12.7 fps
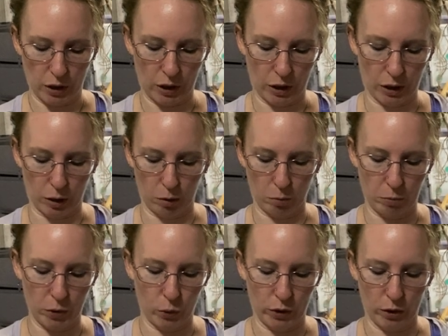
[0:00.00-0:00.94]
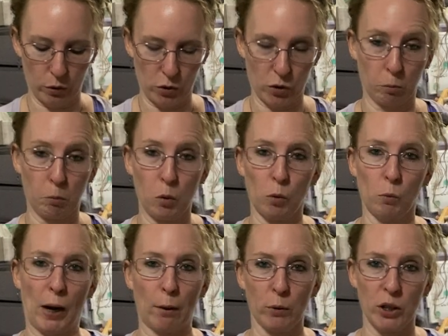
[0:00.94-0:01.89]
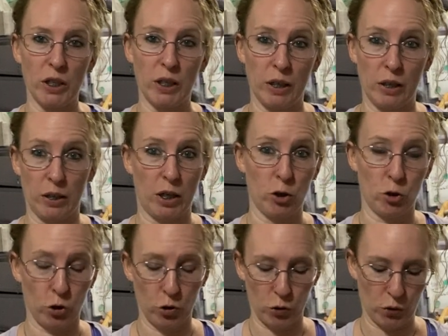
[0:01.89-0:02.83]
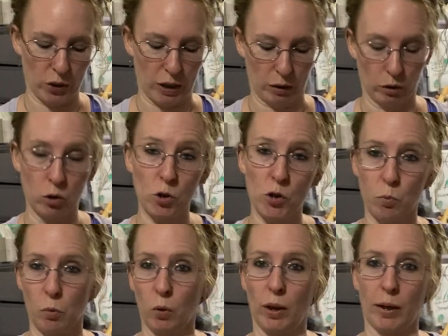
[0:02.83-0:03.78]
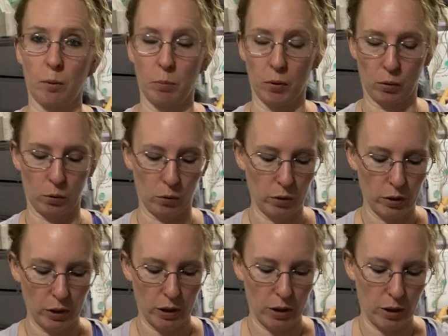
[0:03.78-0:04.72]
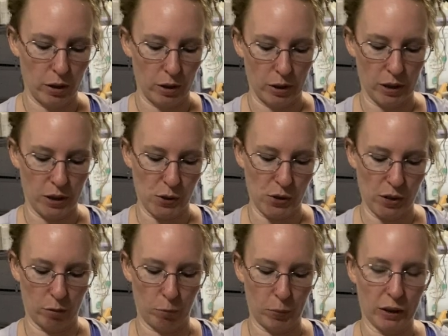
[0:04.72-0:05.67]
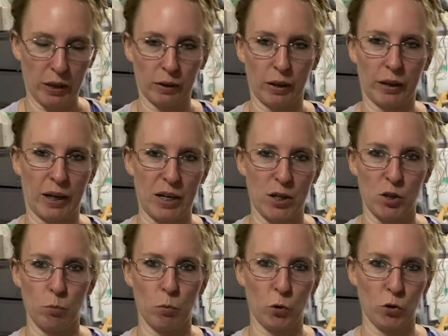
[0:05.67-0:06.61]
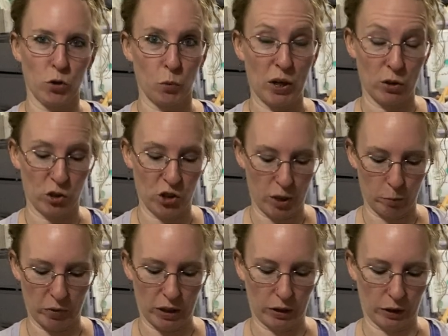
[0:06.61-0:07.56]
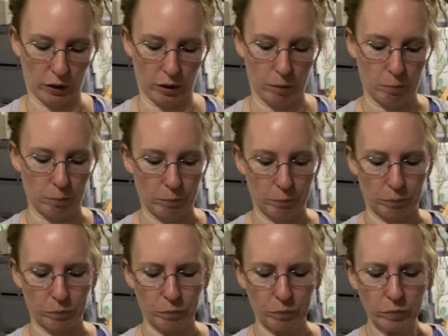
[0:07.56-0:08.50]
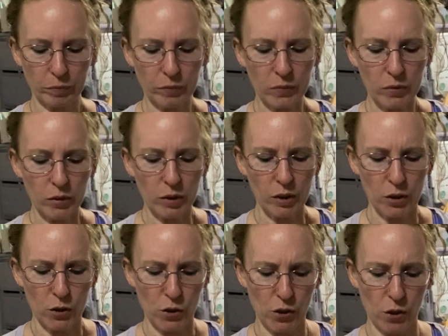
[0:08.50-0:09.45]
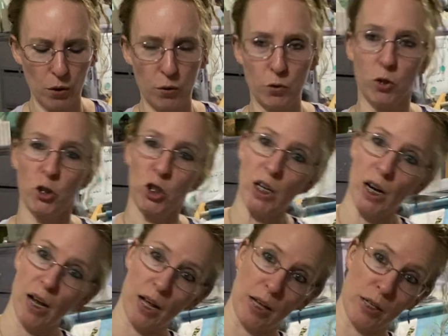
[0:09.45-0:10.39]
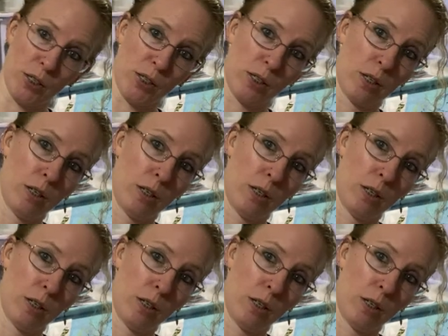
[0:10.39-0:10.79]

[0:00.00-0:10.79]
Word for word: and Mill Hills are more rounded in nature so that looks more like a pearl instead of picking like a more square shaped Delica. So she has